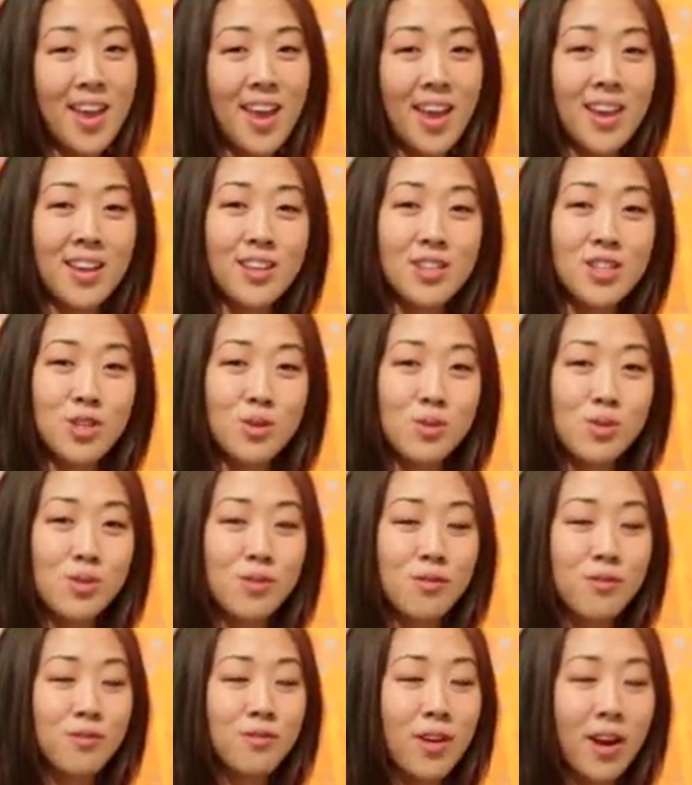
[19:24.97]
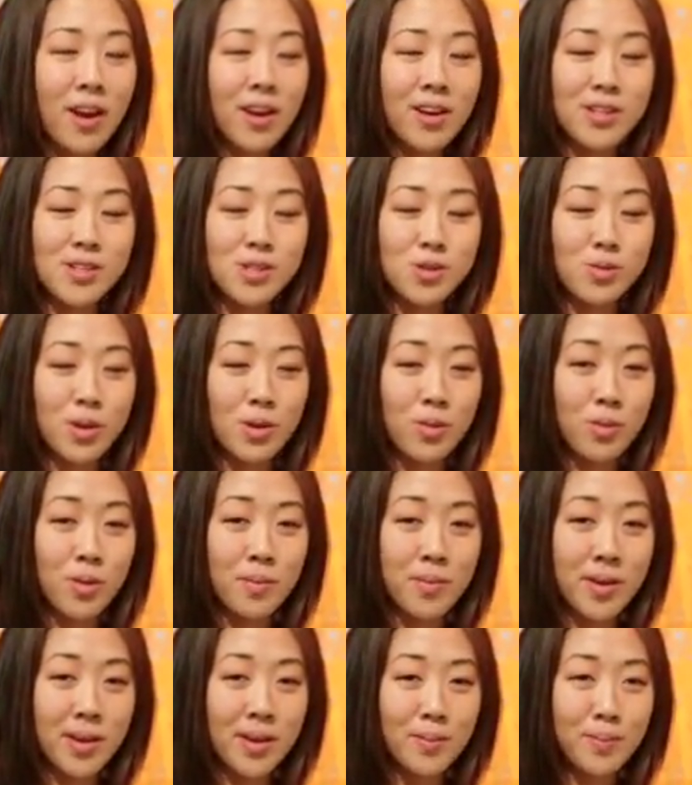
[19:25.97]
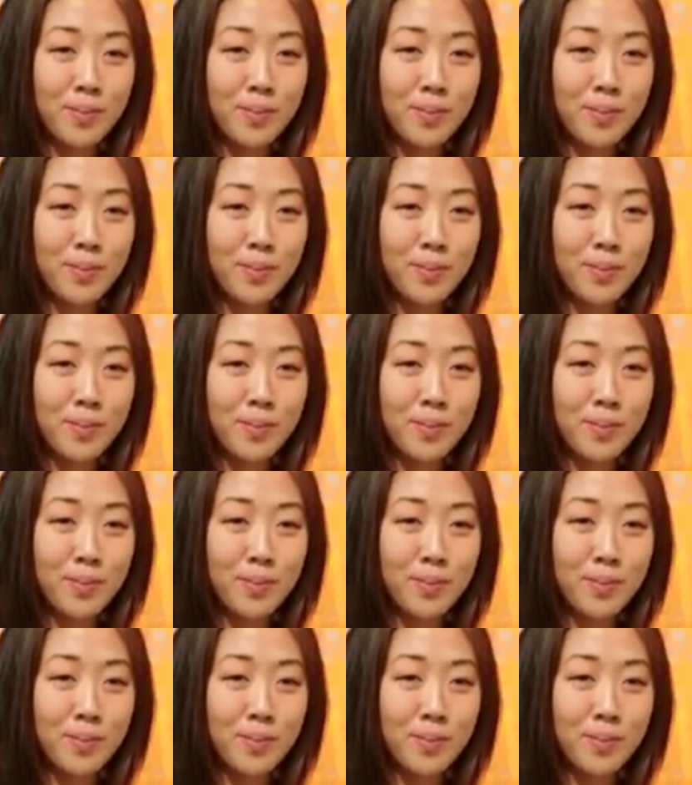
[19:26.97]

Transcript: and she was a very sweet woman.